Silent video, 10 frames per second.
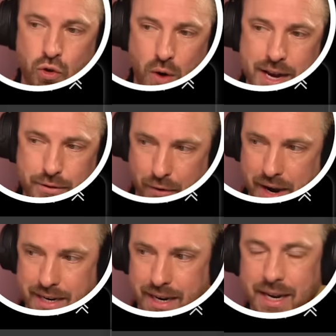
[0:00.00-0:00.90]
Trend
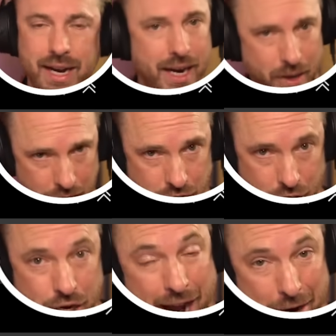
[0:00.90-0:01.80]
Finder, and I want to
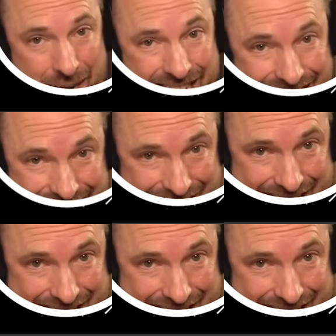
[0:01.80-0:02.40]
show you how easy